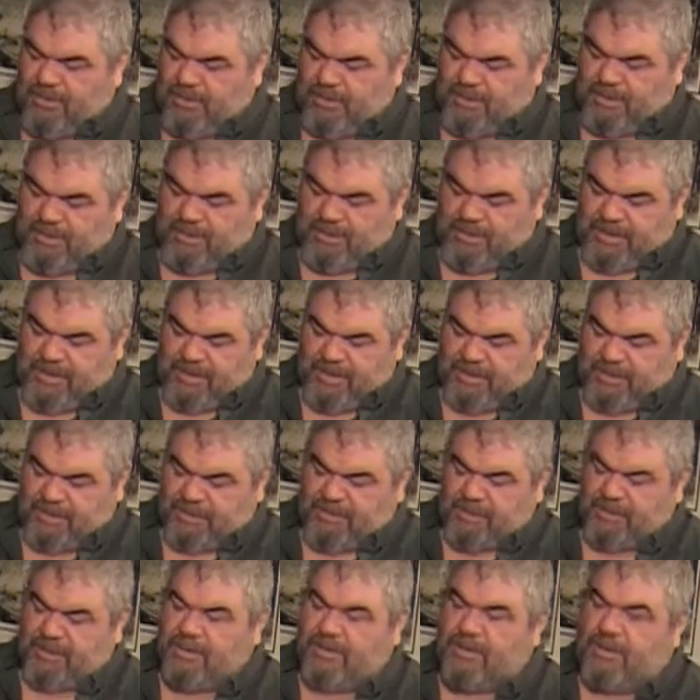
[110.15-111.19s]
It has
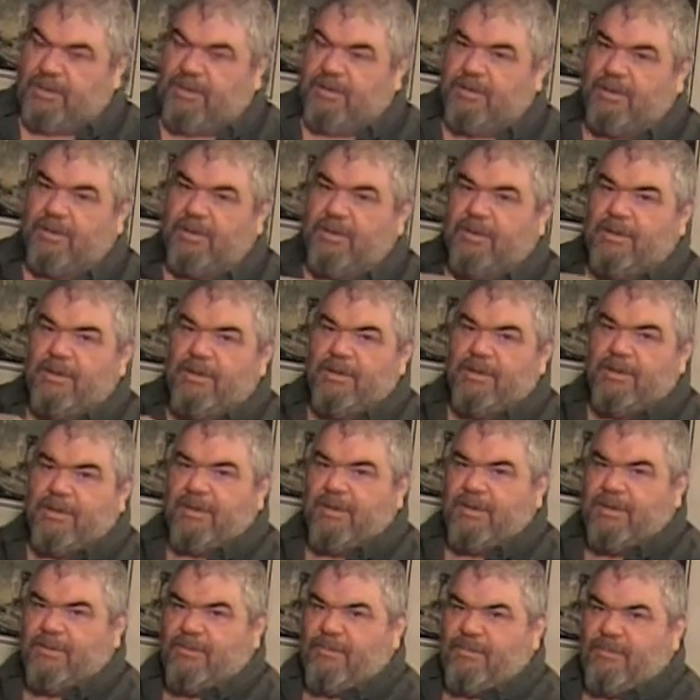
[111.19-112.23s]

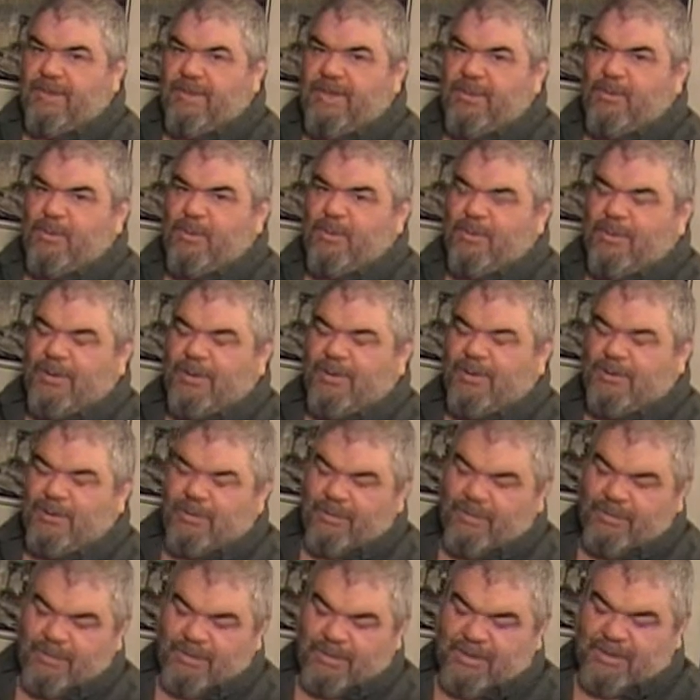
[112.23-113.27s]
the rainbow
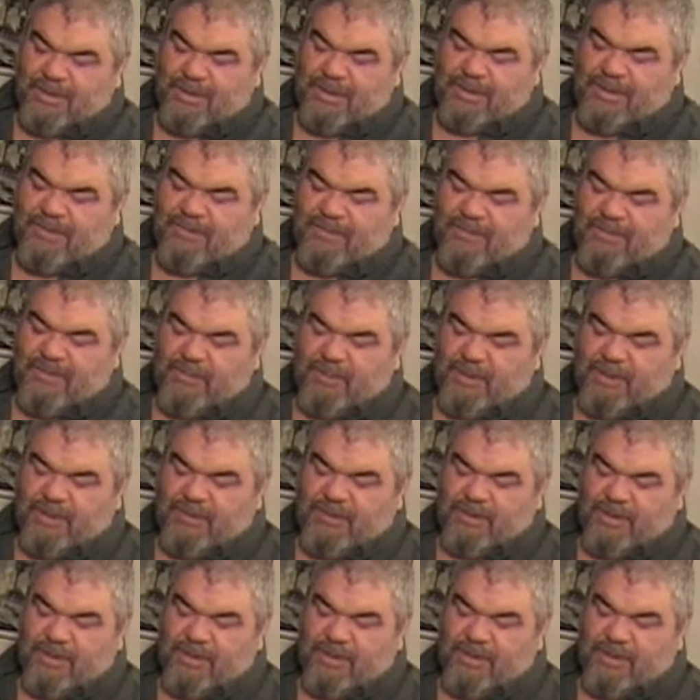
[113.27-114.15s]
logo and the flippy door.